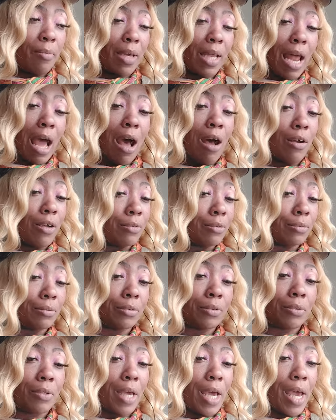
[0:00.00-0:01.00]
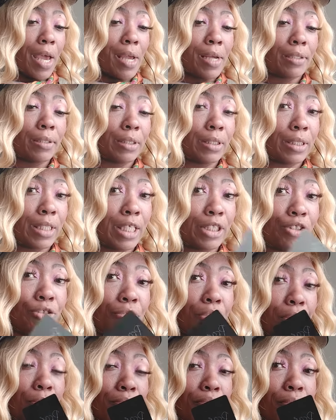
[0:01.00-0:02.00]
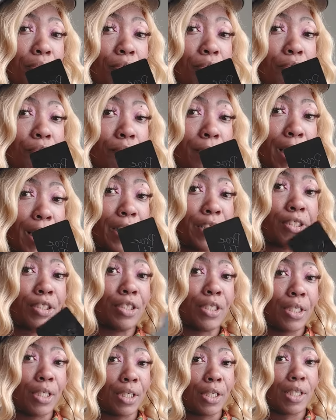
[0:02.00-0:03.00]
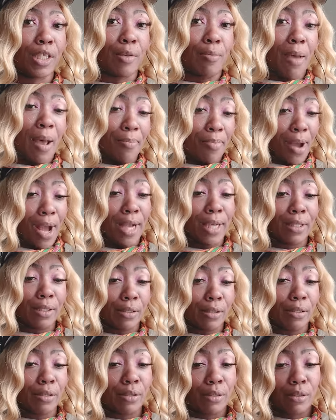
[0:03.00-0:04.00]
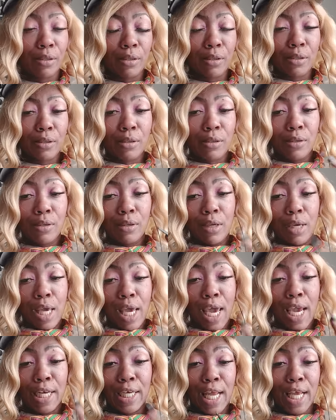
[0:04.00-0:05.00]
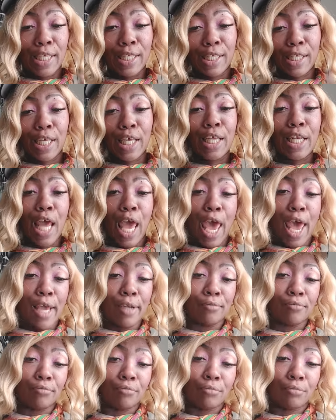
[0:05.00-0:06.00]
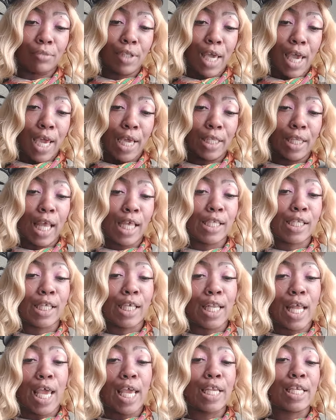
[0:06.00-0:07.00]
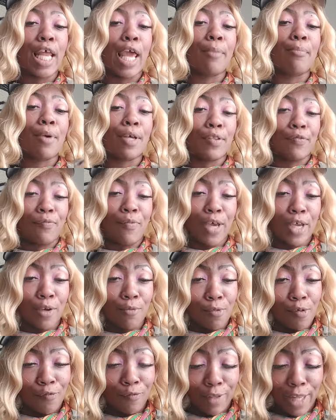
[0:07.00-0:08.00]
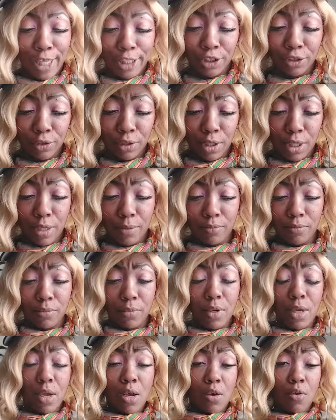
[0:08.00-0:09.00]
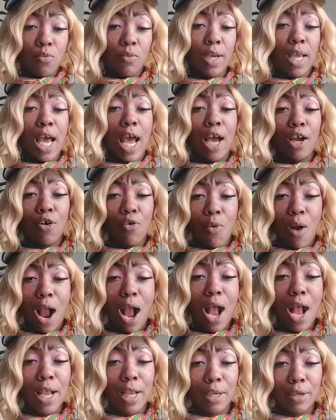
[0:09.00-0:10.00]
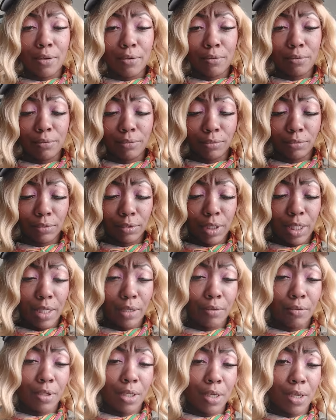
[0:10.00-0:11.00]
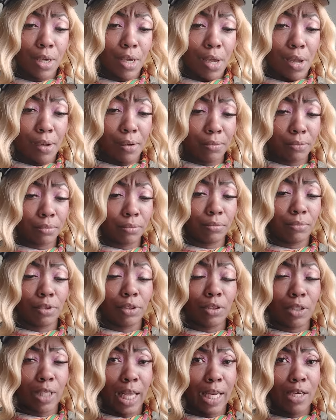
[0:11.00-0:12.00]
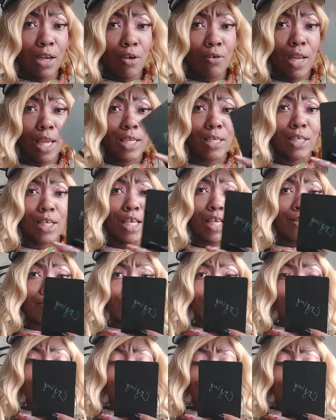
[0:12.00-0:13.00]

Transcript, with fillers: at all, okay? Unless you can prove that shit to my Pisces. And they see that, okay? They see that in their motherfucking reflection. Up, we got crime. Yeah. So they know they can come to you